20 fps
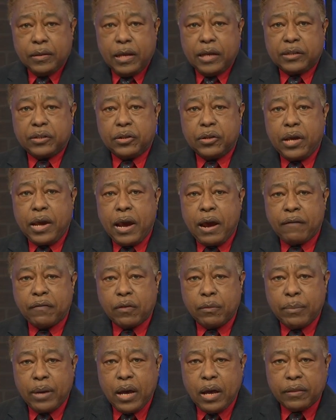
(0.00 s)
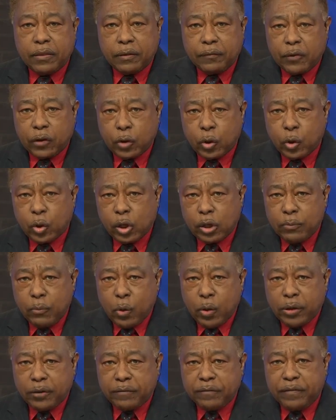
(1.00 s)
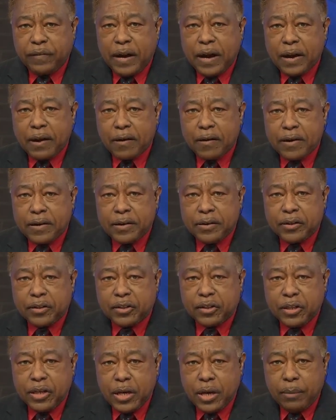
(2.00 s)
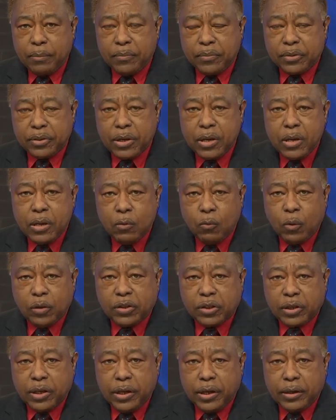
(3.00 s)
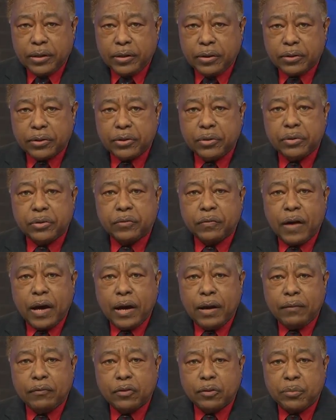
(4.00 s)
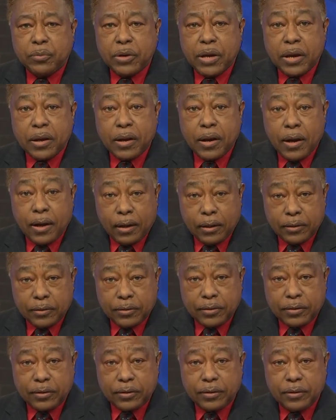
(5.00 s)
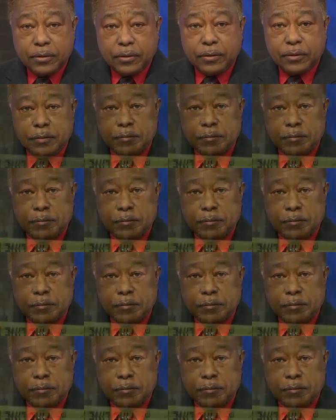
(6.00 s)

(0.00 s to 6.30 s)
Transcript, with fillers: That's the aftermath of an early morning fire in Semmes. Once again, here's News 5's Brianna Hollis.